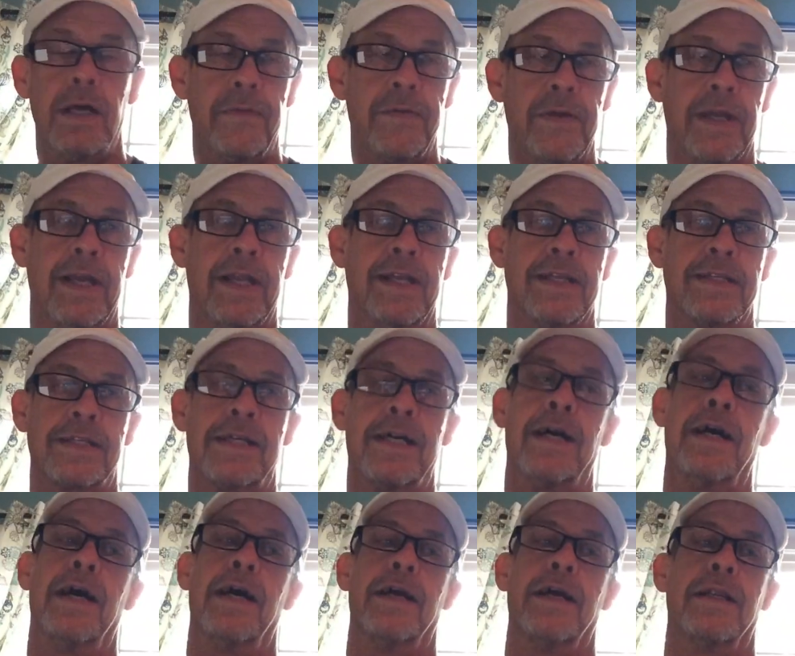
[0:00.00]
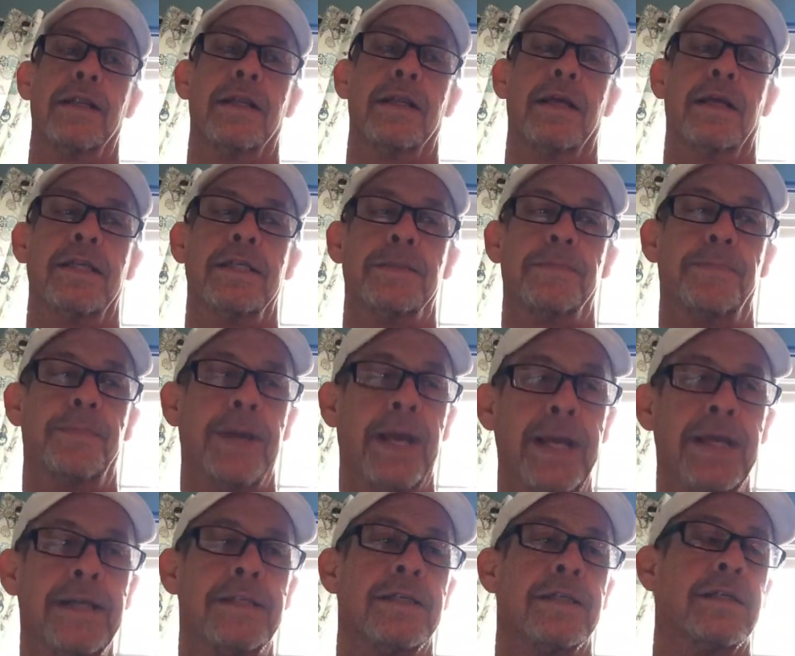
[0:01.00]
and people are talking to us, and sometimes we just
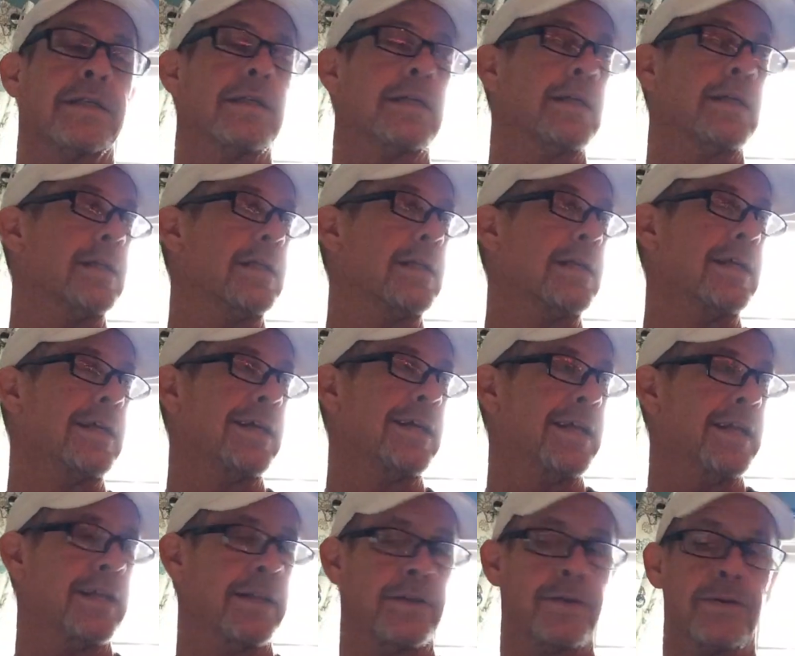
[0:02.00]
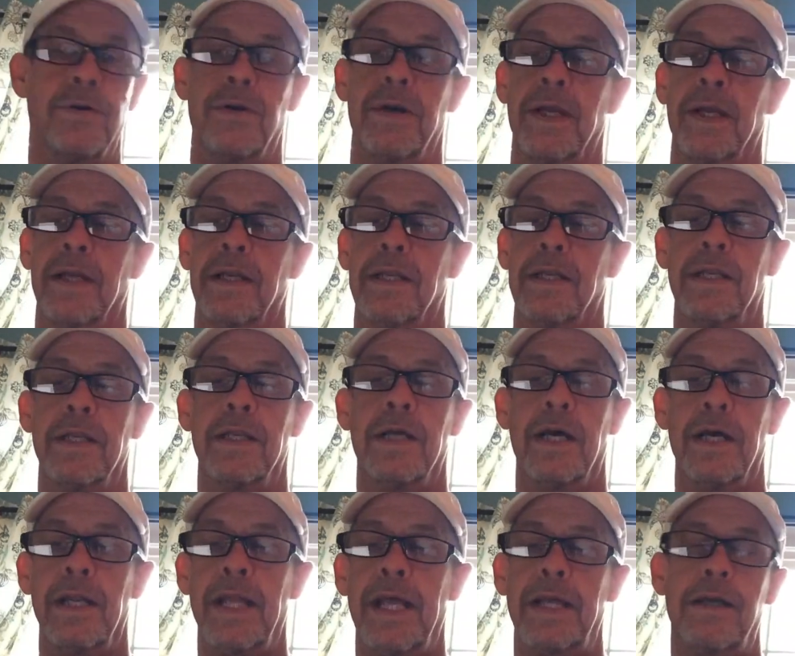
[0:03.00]
feel like I'd rather be doing something else and
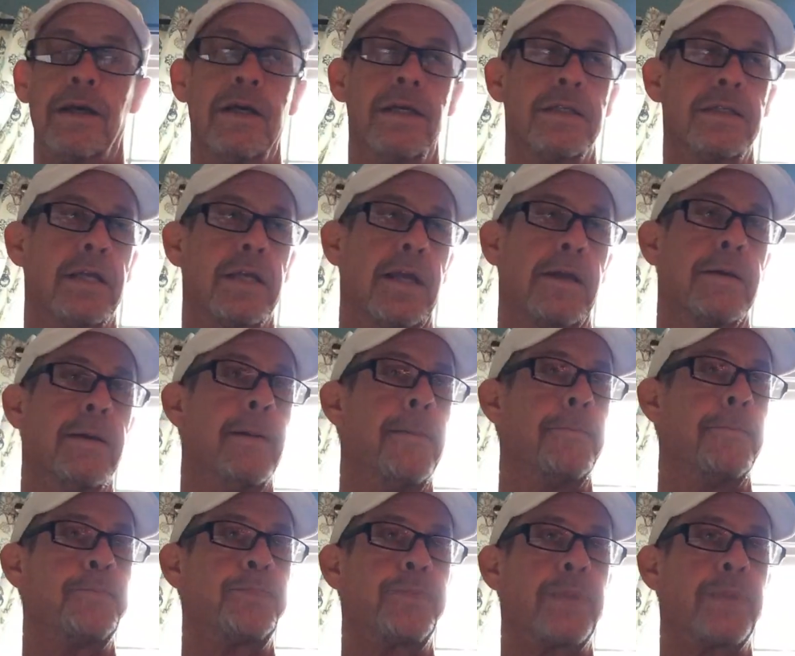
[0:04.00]
listen to this right now. Mm-hmm.